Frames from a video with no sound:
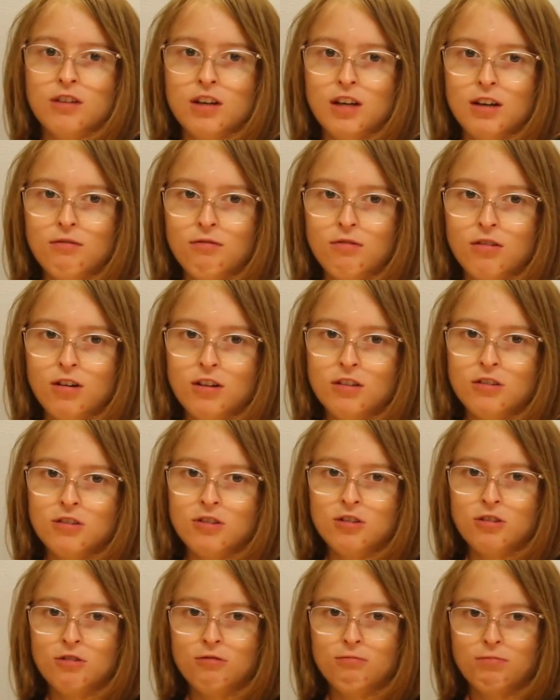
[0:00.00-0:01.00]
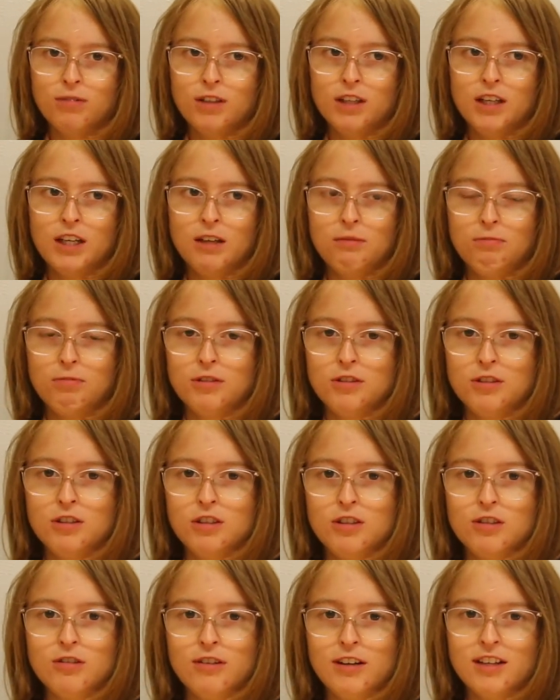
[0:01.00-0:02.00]
I want to be able
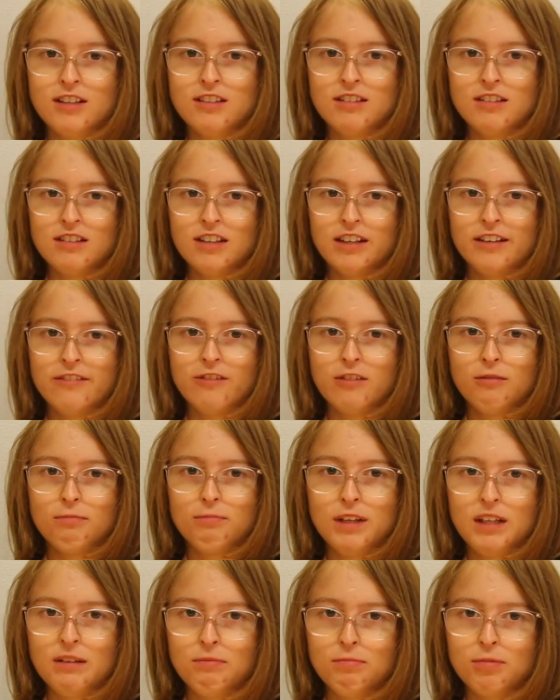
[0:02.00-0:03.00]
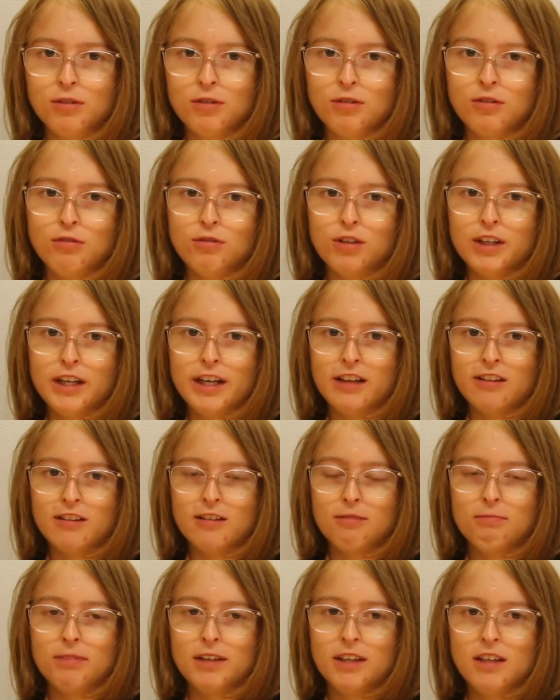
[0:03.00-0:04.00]
to translate for people who can't
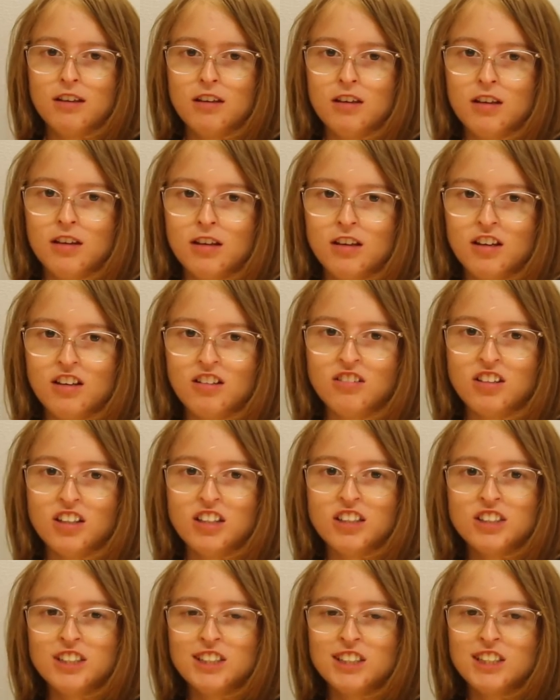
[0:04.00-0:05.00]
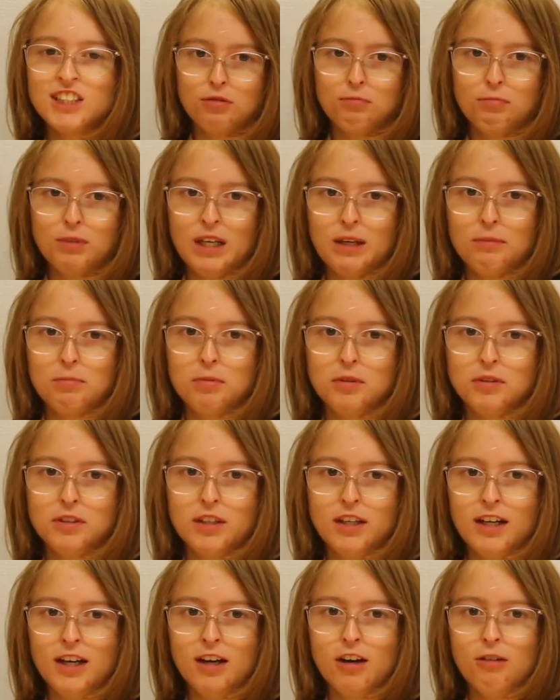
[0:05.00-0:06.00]
speak English to be able to
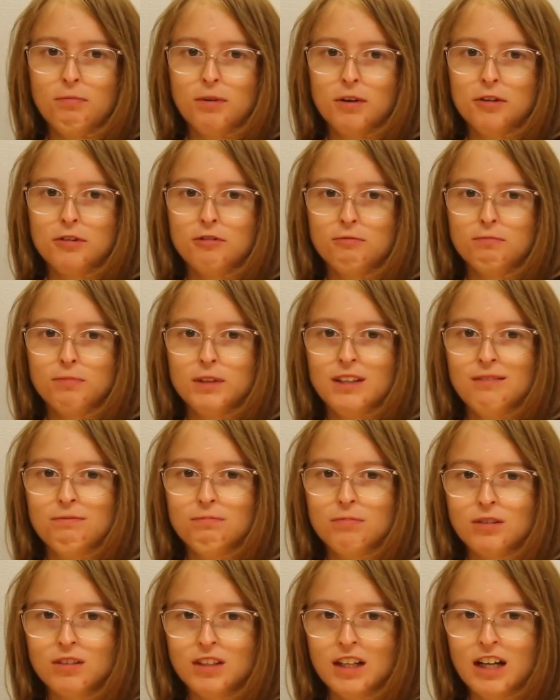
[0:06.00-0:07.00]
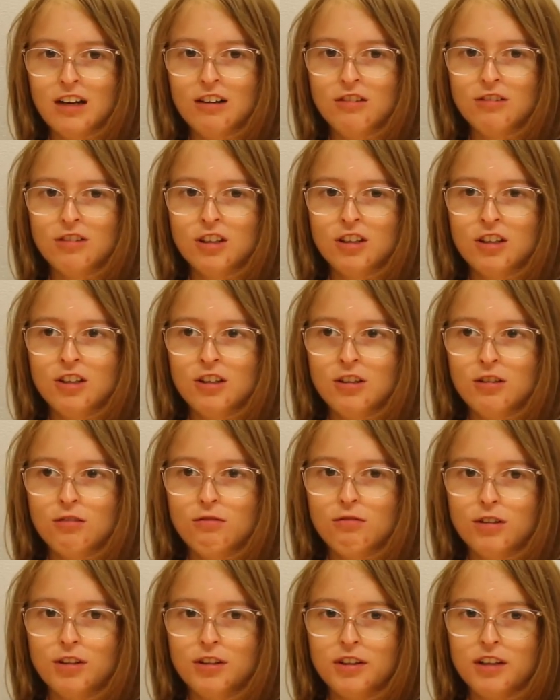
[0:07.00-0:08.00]
help other people out
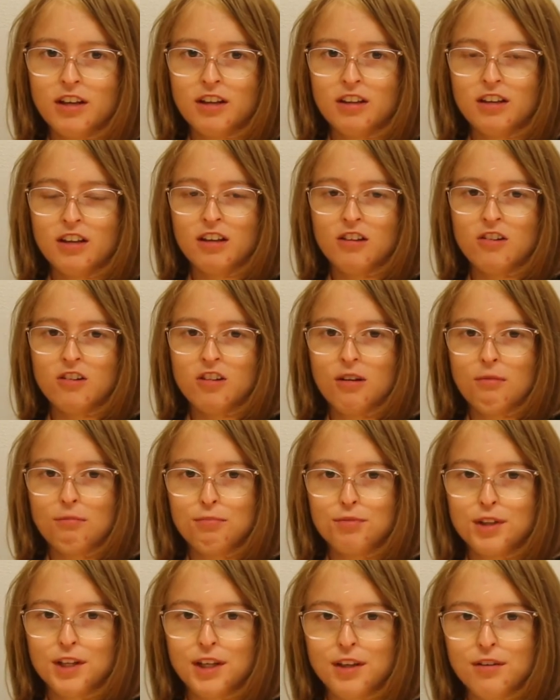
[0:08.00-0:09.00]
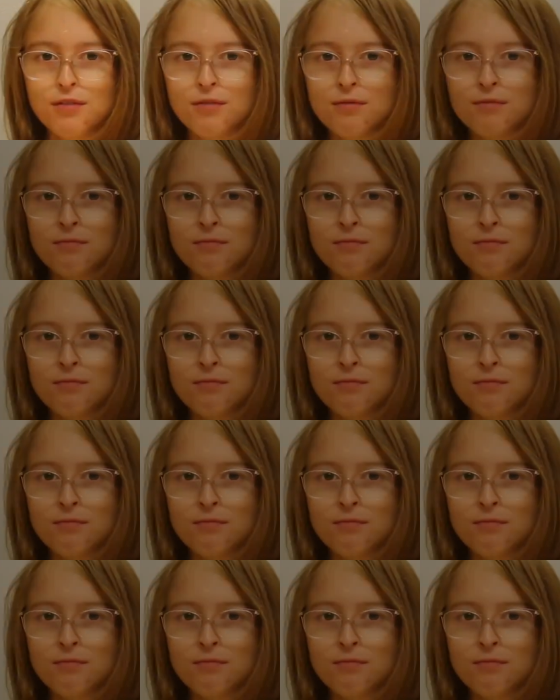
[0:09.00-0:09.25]
when they need something.